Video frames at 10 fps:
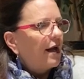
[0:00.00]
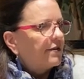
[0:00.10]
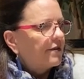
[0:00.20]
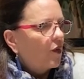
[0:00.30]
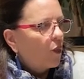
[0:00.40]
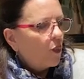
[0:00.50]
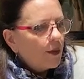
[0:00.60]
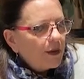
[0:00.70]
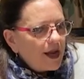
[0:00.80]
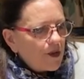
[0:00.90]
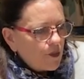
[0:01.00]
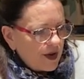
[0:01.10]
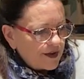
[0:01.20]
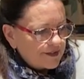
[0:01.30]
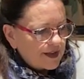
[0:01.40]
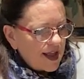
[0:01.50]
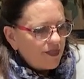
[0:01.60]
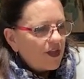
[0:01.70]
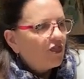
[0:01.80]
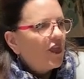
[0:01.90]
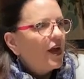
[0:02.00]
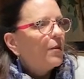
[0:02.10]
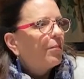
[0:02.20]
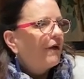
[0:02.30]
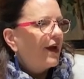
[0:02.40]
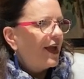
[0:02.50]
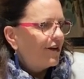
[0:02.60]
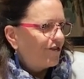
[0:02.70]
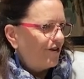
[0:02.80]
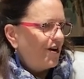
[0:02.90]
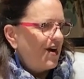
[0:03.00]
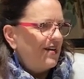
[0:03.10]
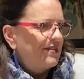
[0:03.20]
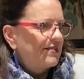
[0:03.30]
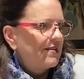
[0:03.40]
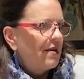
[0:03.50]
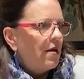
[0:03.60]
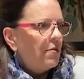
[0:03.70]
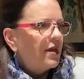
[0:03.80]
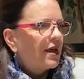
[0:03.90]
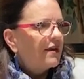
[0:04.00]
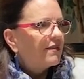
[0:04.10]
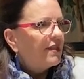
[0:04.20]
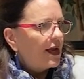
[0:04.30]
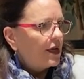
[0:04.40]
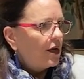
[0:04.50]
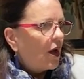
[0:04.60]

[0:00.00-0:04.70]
us, women at risk, that they're praying for us, yeah. because they